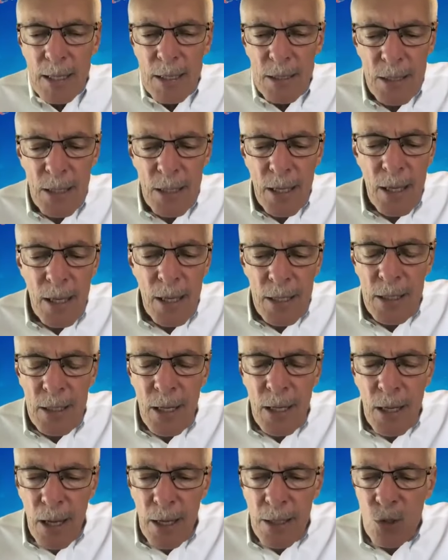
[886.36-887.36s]

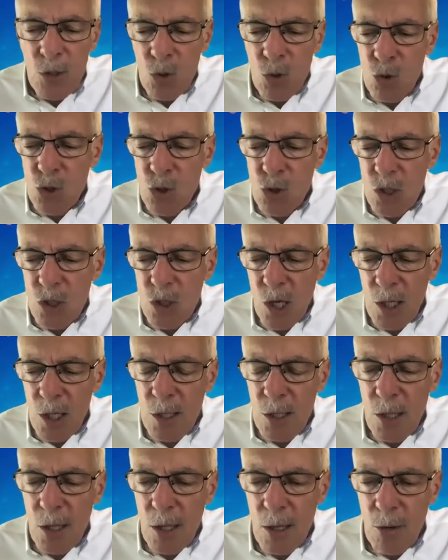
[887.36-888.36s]
Then I use a
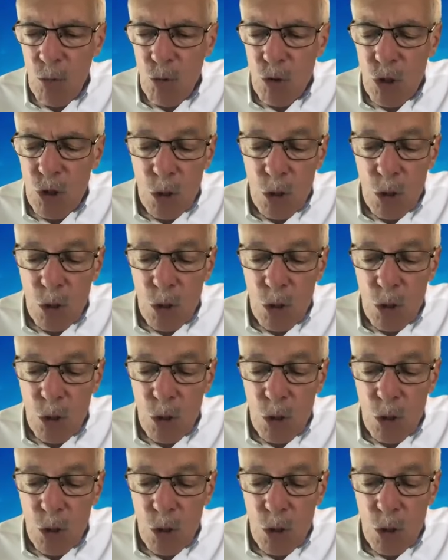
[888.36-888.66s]
technique which